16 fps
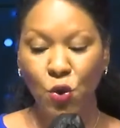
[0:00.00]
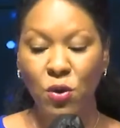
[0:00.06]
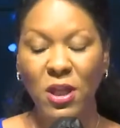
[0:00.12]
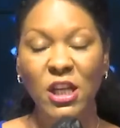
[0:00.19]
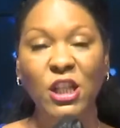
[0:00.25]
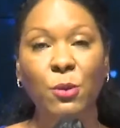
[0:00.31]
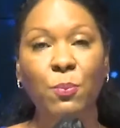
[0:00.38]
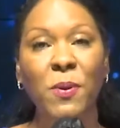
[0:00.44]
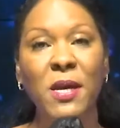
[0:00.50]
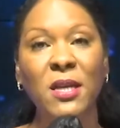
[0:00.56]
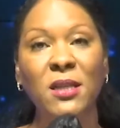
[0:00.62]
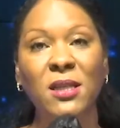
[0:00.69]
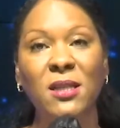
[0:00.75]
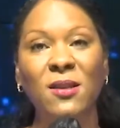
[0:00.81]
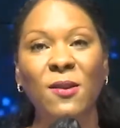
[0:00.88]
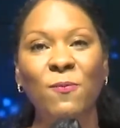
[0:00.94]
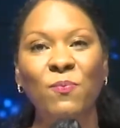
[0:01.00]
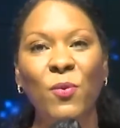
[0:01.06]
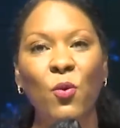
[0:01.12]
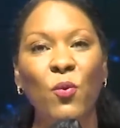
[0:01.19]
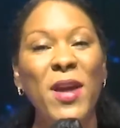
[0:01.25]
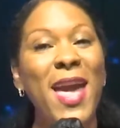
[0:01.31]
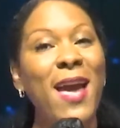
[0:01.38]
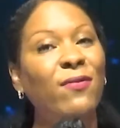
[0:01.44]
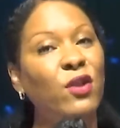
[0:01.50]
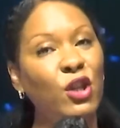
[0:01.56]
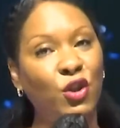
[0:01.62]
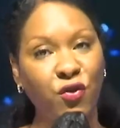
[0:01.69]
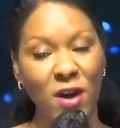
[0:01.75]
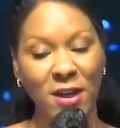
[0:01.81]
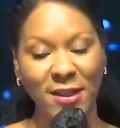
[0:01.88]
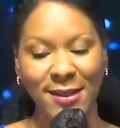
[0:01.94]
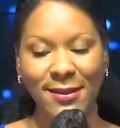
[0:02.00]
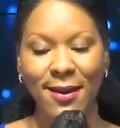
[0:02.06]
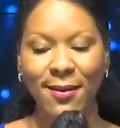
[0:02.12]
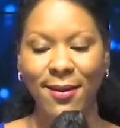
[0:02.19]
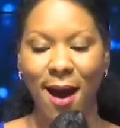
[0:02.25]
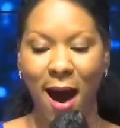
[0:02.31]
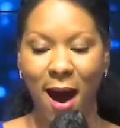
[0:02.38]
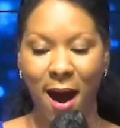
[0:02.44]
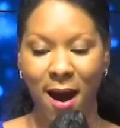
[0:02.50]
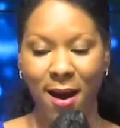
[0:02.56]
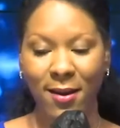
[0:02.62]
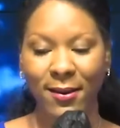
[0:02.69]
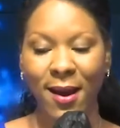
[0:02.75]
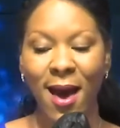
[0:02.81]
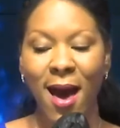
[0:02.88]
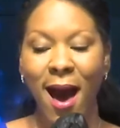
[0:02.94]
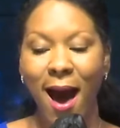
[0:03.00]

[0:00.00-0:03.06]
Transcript: to this peace, we have to trust in God.